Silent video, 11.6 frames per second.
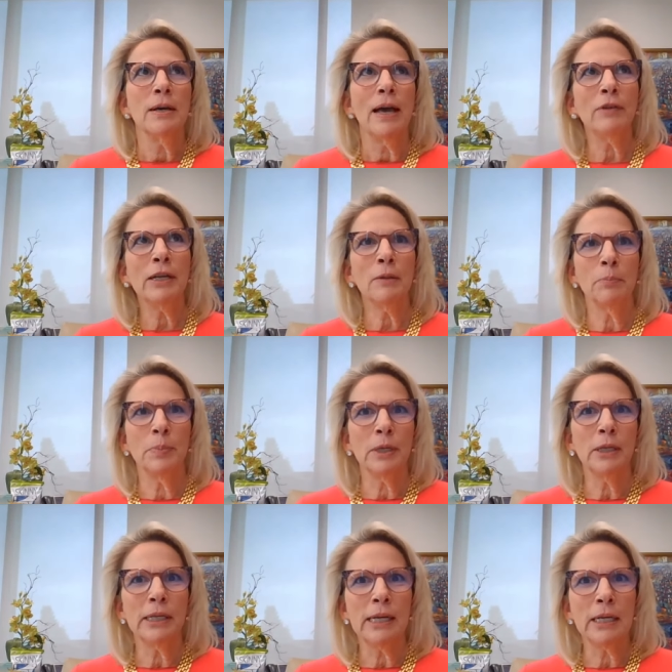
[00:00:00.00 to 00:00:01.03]
having an
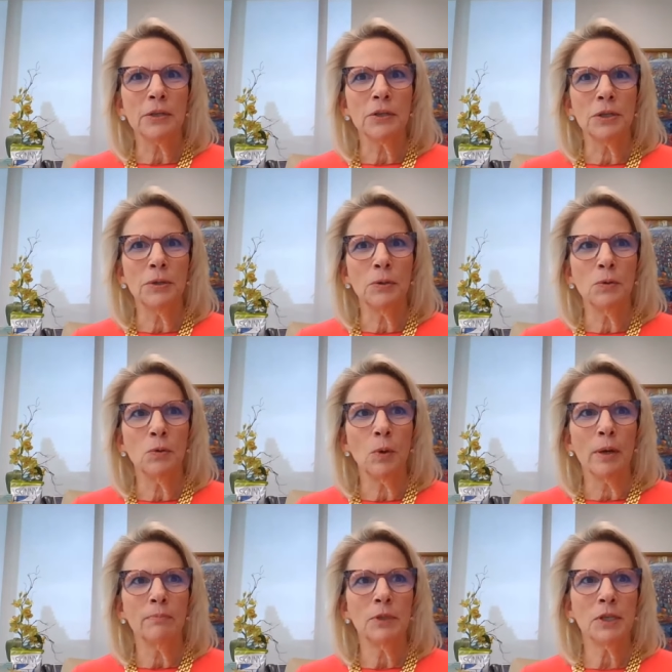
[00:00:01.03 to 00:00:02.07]
ability
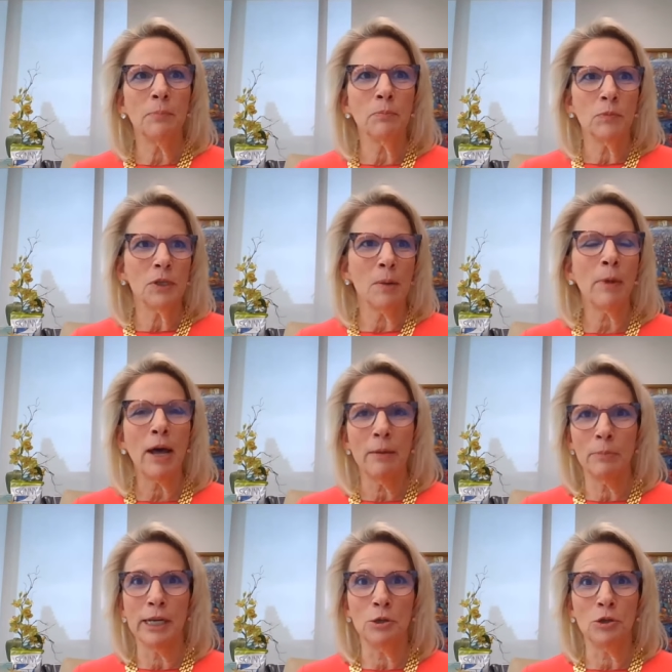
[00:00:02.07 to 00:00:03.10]
to some some
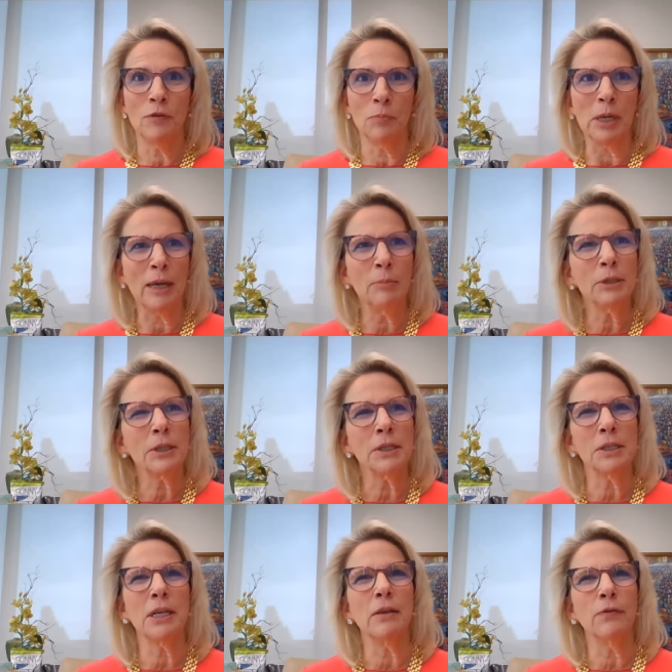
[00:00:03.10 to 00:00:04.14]
combination of being able to
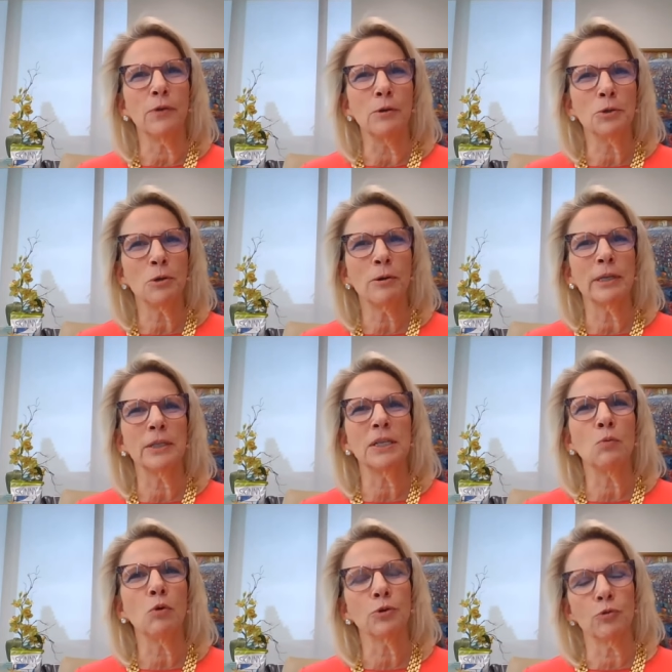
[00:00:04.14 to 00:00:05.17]
see the future and
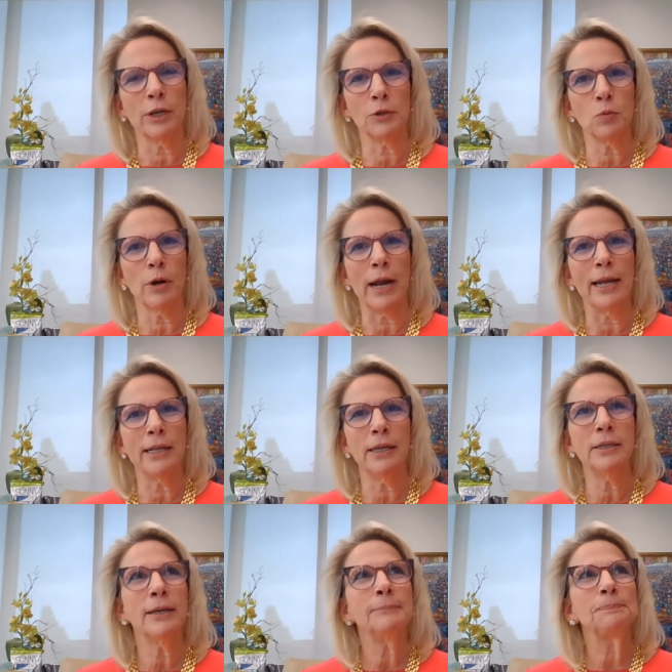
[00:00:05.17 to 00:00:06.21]
see where trends were
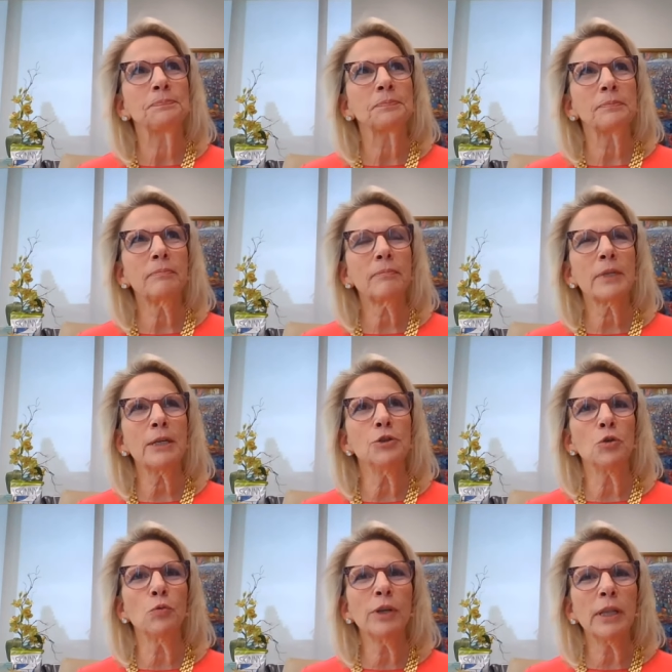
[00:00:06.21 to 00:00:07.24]
headed,
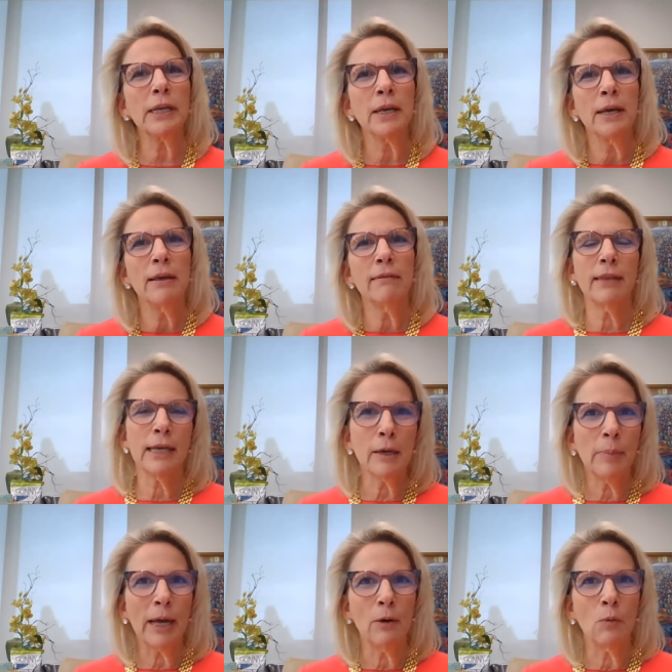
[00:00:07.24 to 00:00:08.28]
to really think
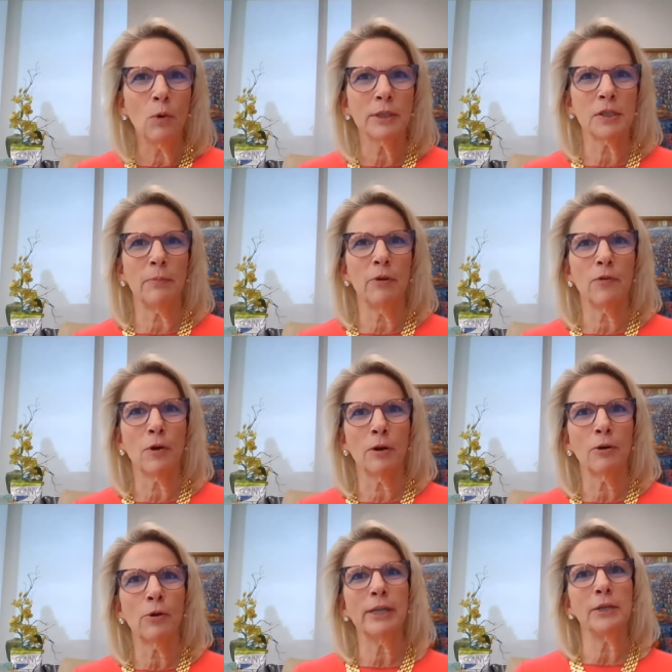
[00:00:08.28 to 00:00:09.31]
about what some of
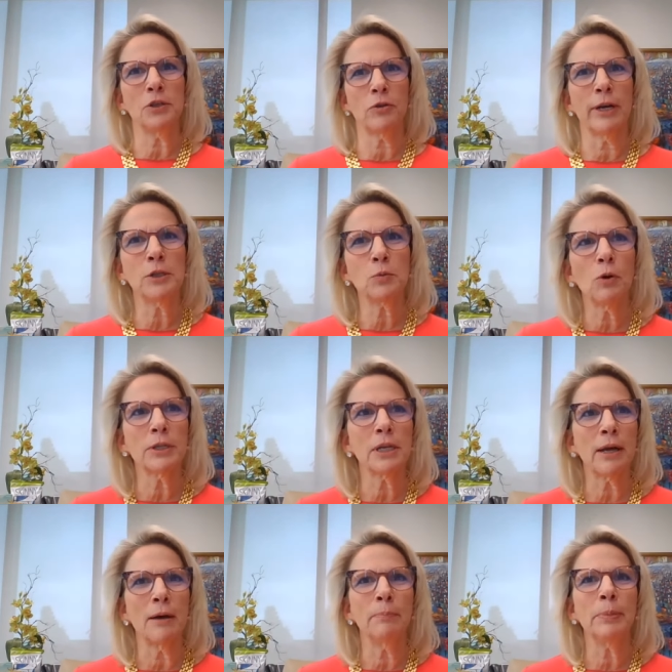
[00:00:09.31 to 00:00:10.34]
our greatest strengths were as
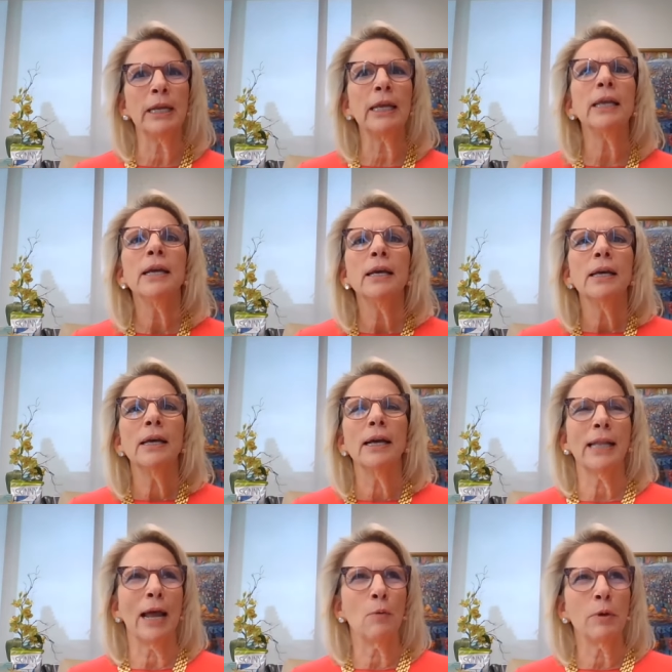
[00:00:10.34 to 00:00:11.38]
a company
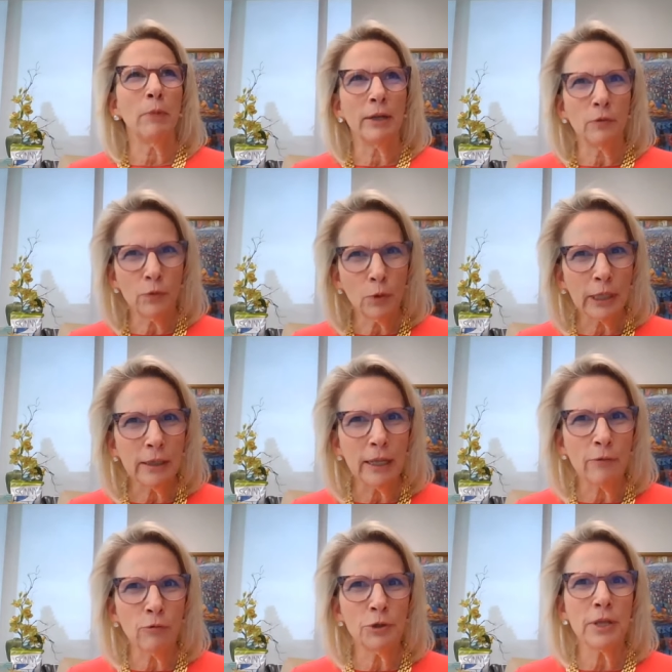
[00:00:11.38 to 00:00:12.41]
and how we might fully
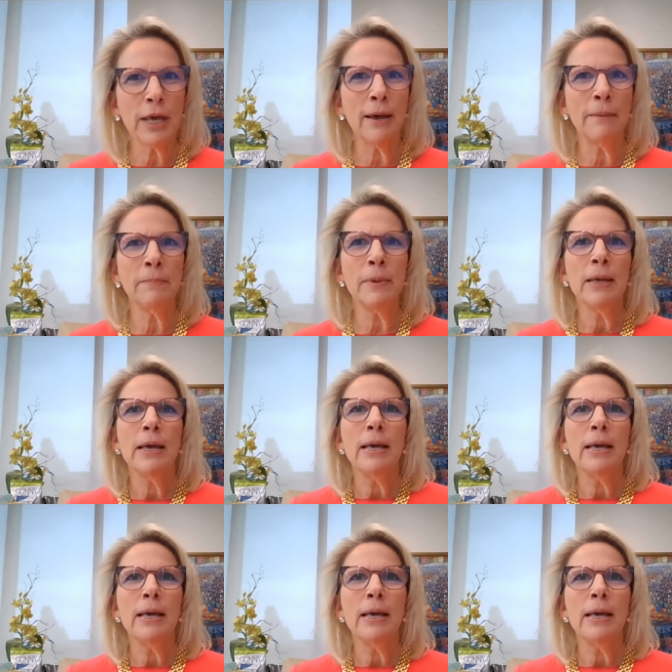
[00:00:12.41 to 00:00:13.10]
leverage them.